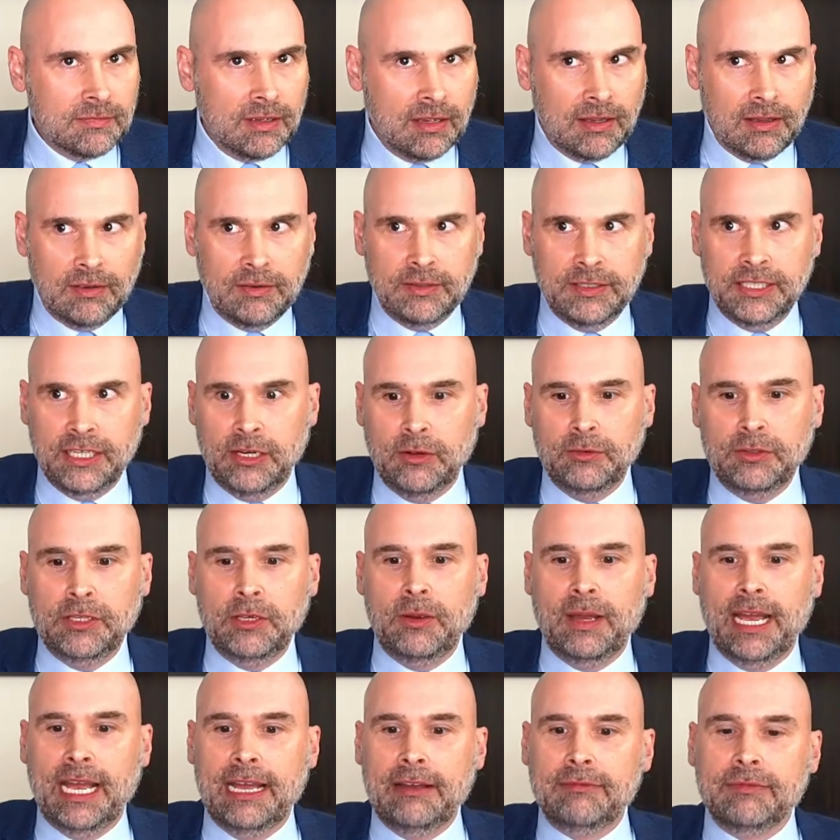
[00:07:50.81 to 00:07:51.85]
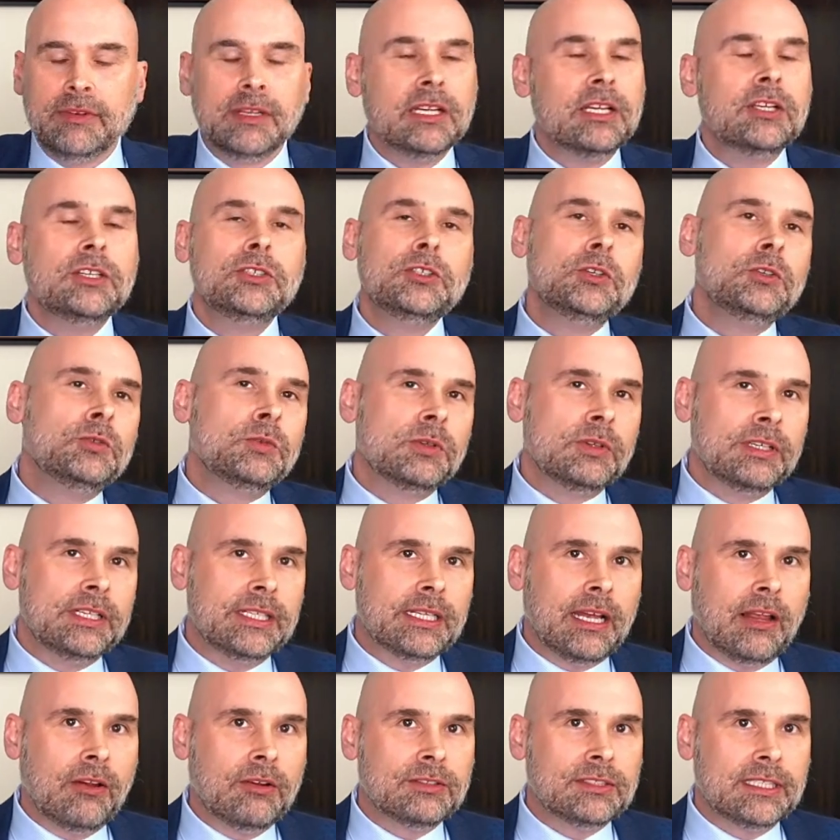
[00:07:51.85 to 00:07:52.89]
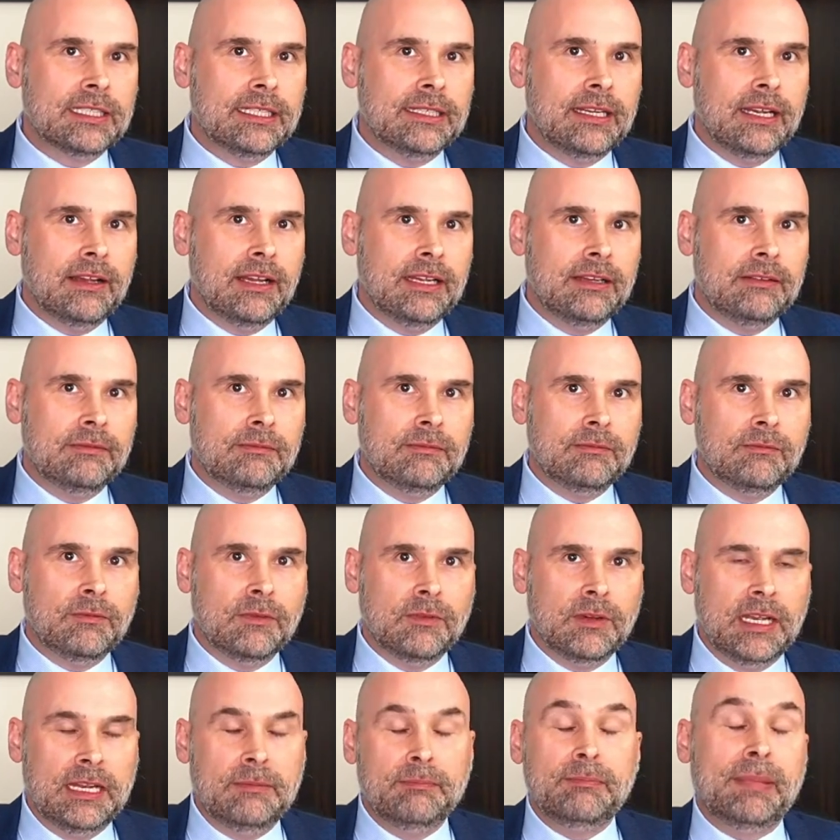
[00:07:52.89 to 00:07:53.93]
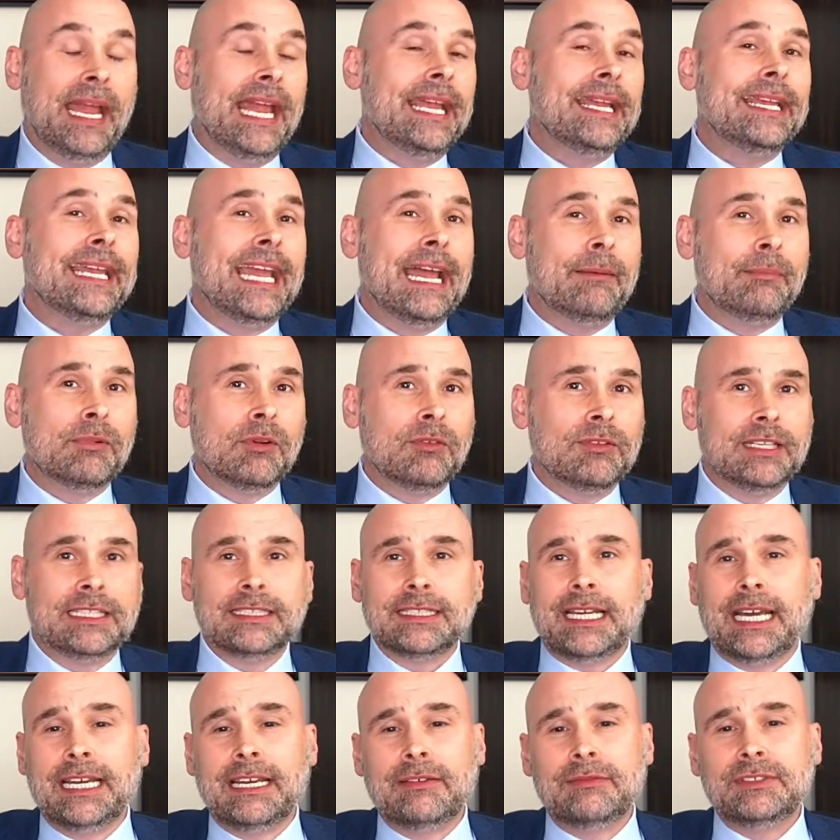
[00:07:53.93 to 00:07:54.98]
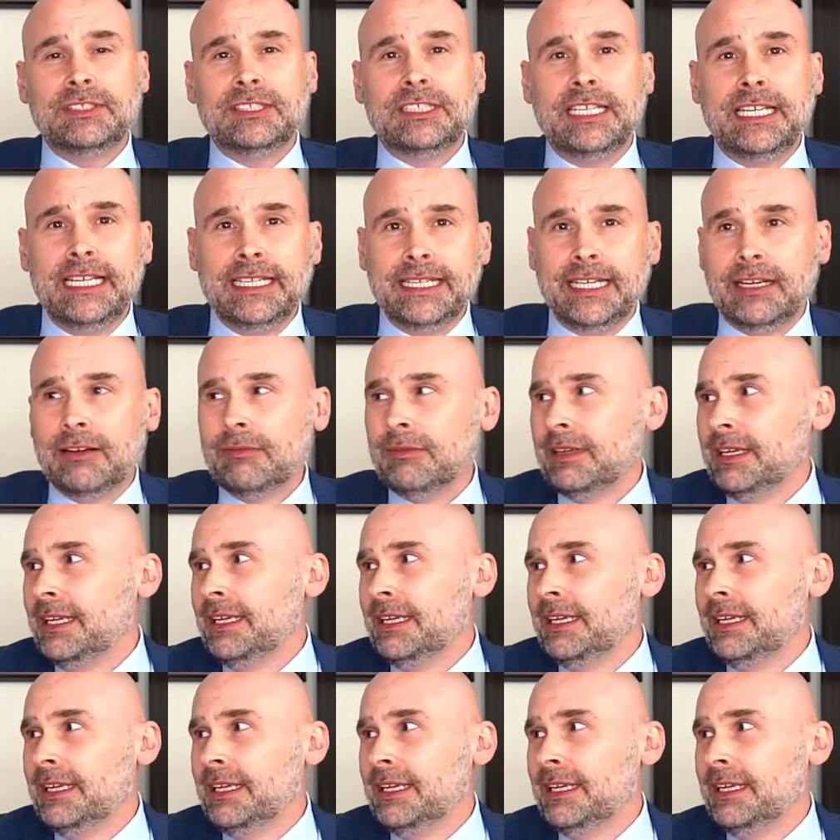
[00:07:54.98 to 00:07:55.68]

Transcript: You have $2 trillion in bank capital that's kind of sitting there.